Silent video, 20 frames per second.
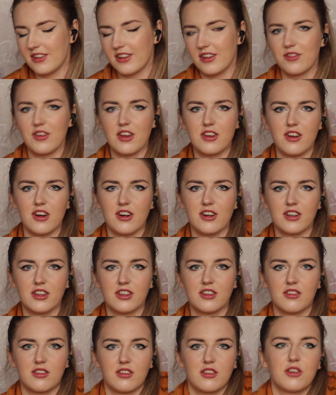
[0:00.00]
If the
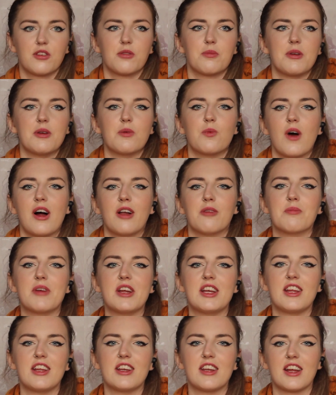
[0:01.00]
dog could be
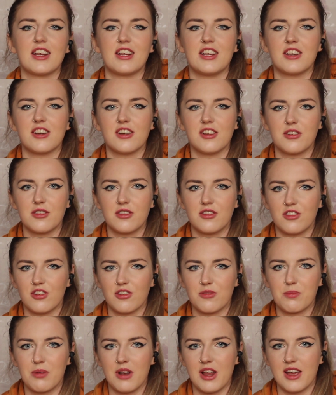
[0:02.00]
well-meaning and he could
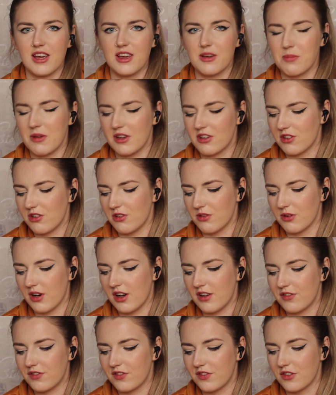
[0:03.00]
just play a bit too
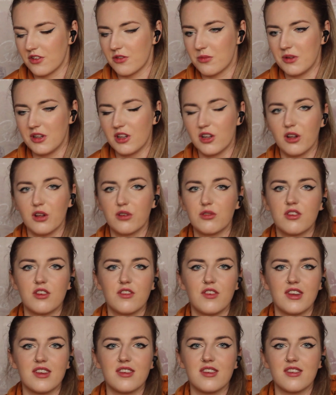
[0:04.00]
rough, there's been loads
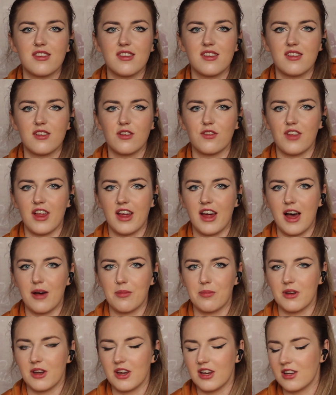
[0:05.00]
of instances of that
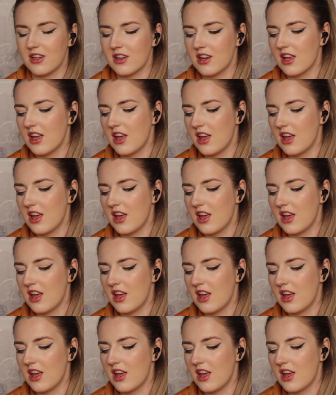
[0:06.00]
happening.